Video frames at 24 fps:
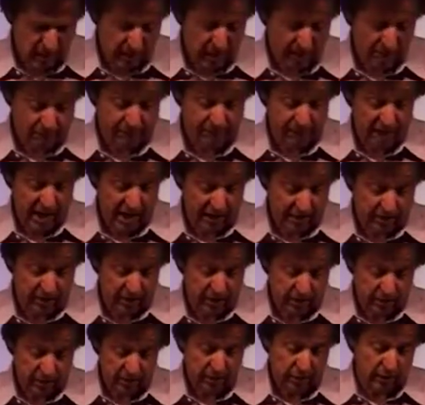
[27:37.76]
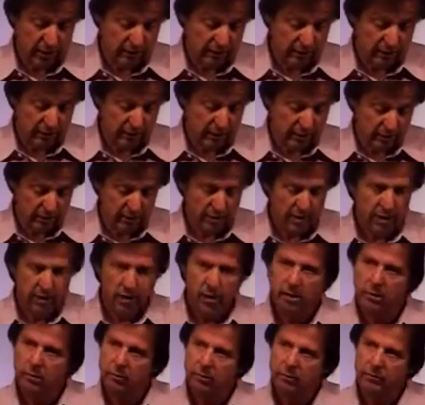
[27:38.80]
I got five, five times five.
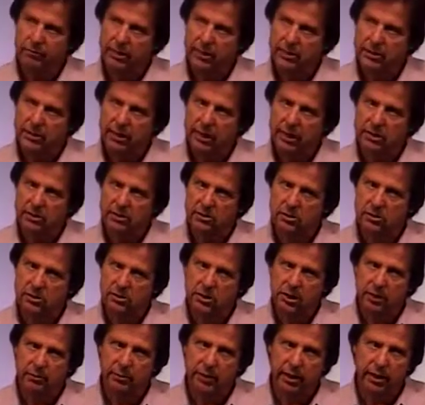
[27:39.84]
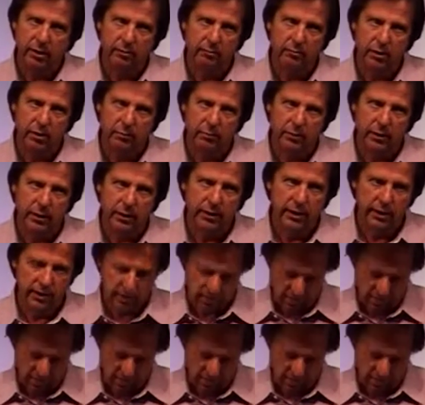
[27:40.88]
Well, if I slice those up, I can multiply that.